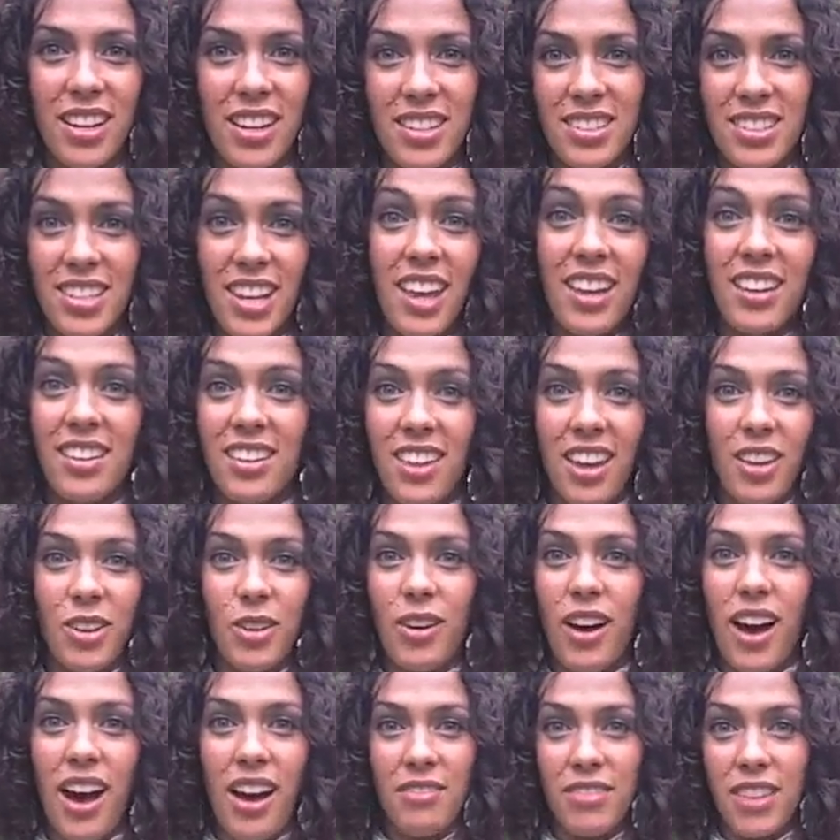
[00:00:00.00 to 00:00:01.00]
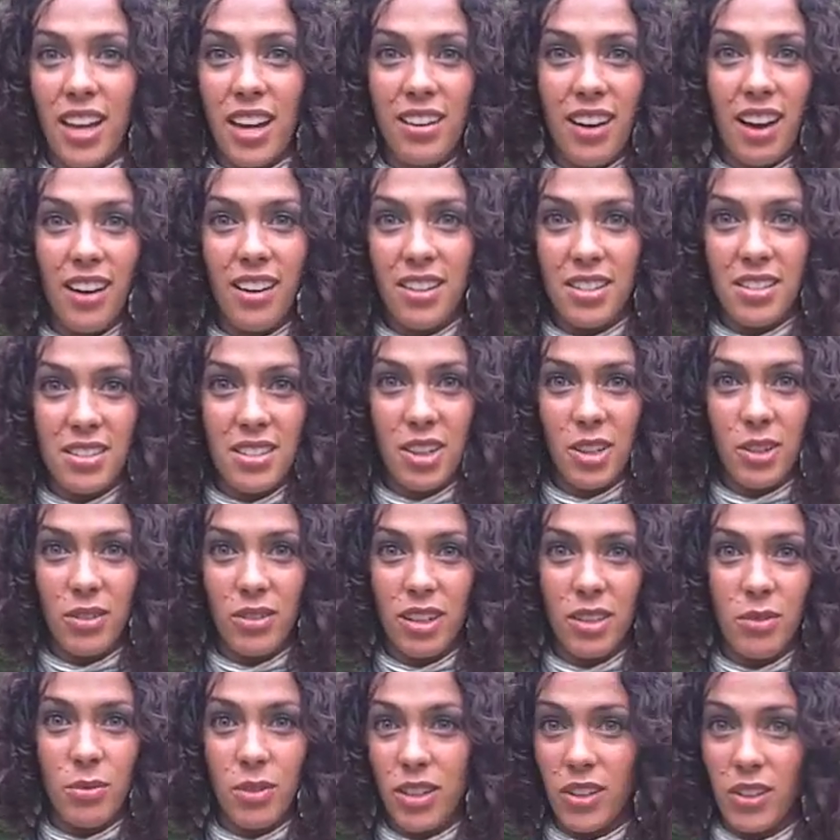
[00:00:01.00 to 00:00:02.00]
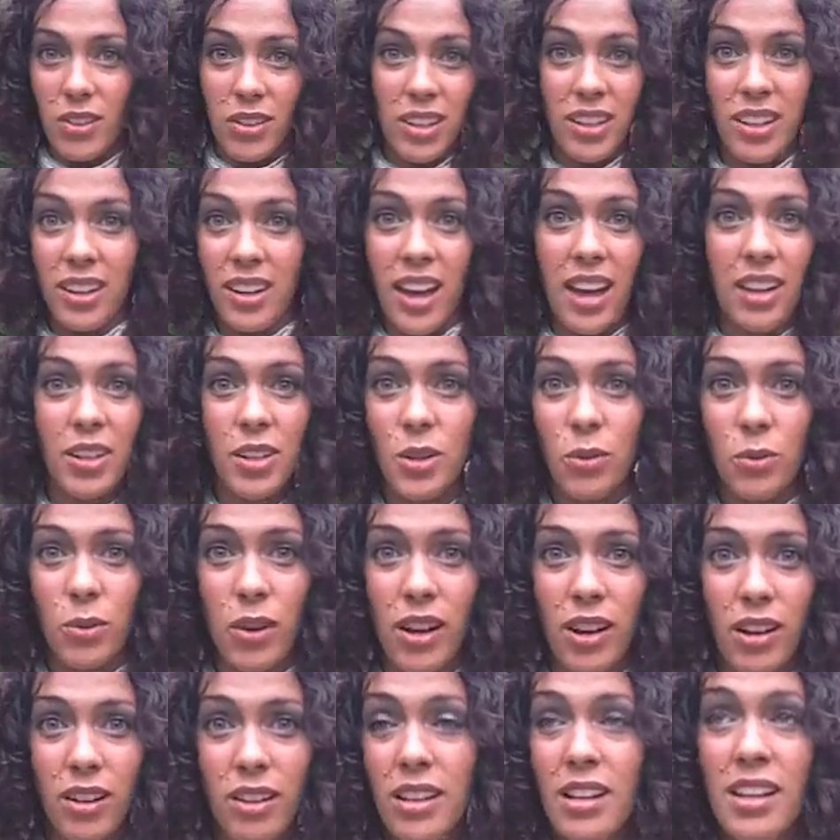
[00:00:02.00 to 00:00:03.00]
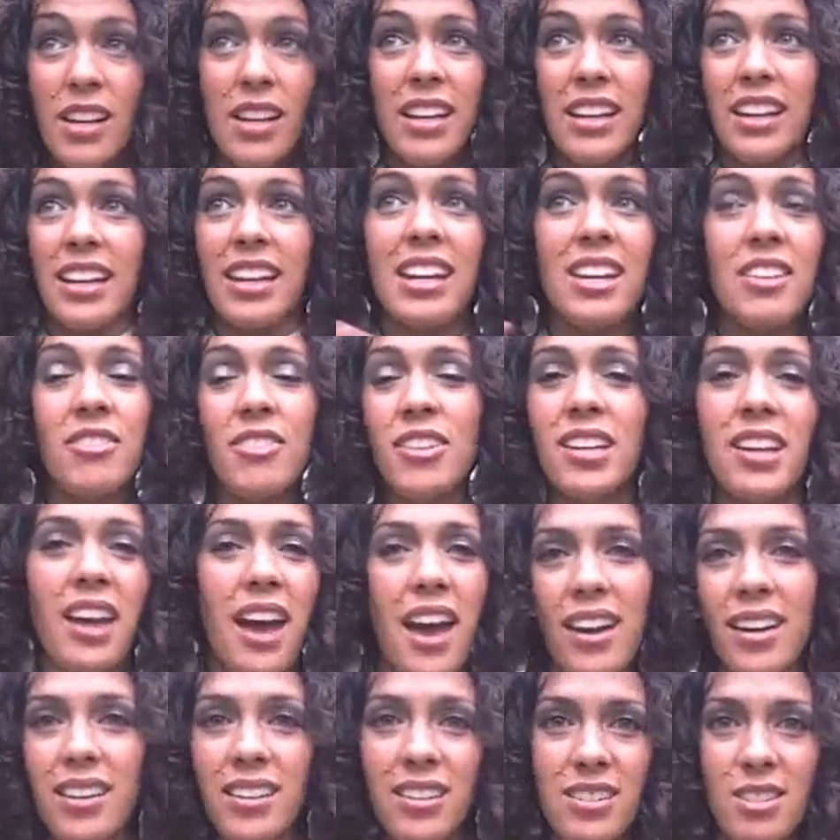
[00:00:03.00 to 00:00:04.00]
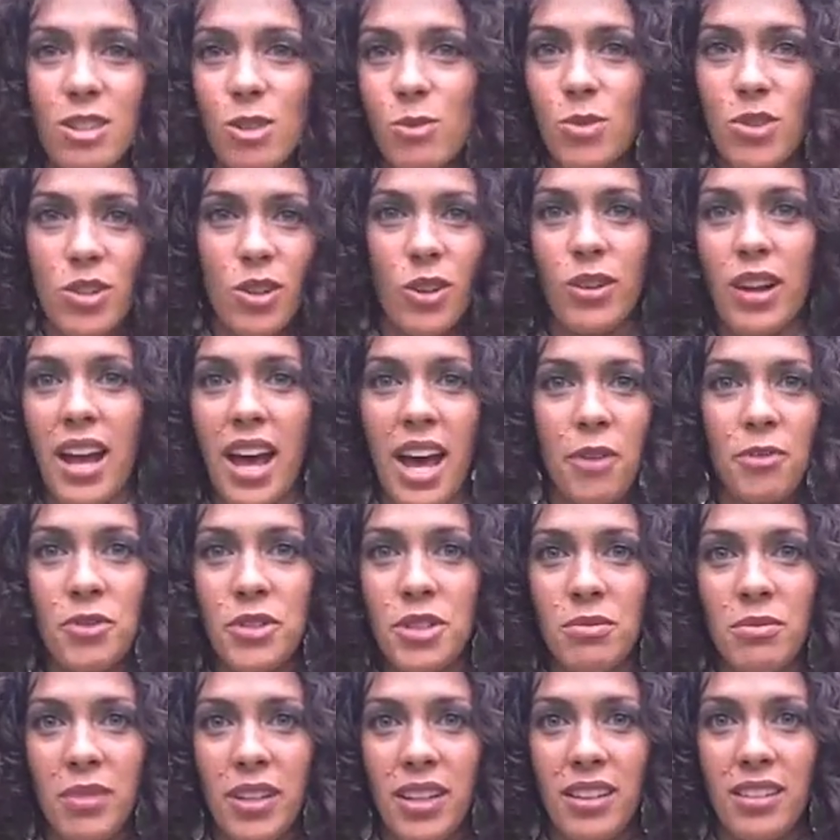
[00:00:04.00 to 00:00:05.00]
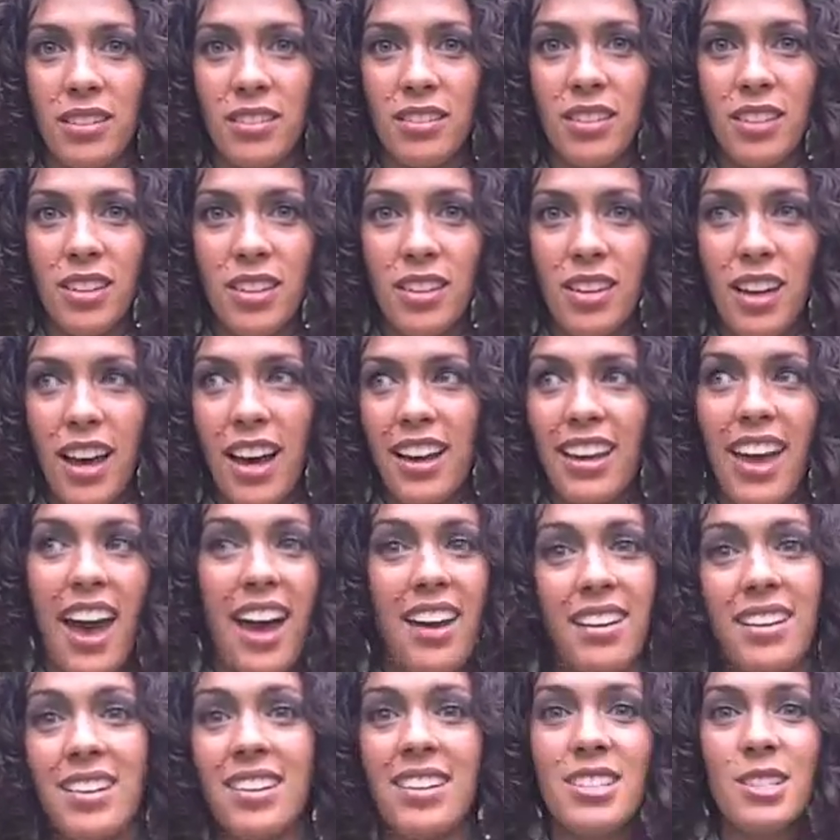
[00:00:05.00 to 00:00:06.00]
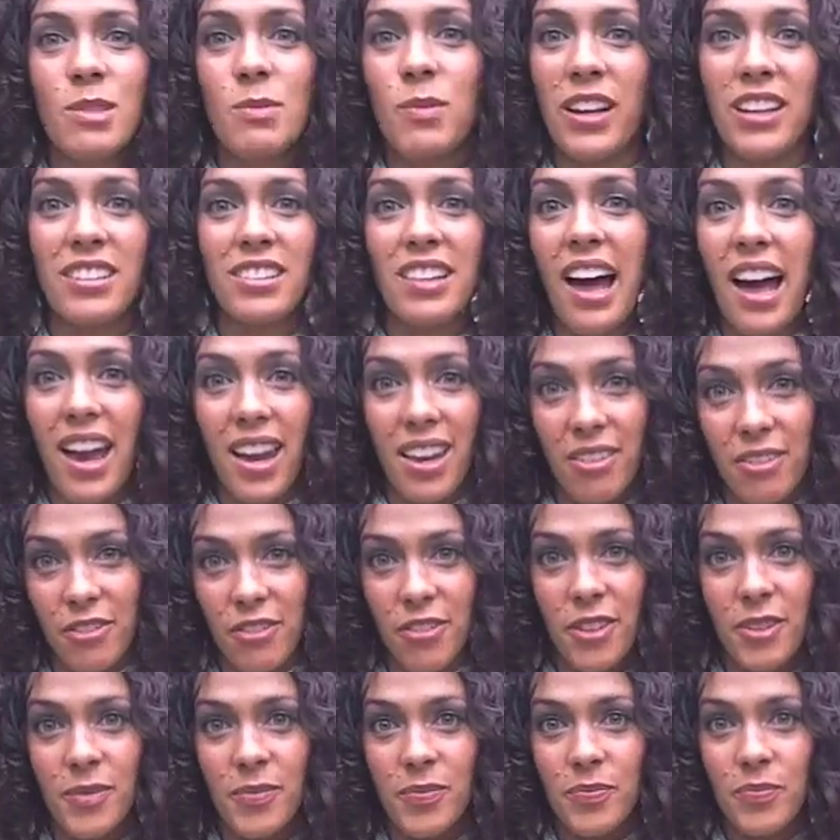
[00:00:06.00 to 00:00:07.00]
intend that you'll have that knowledge that you need when you need it, and you will. Even cataclysms don't have to mean a cataclysmic life.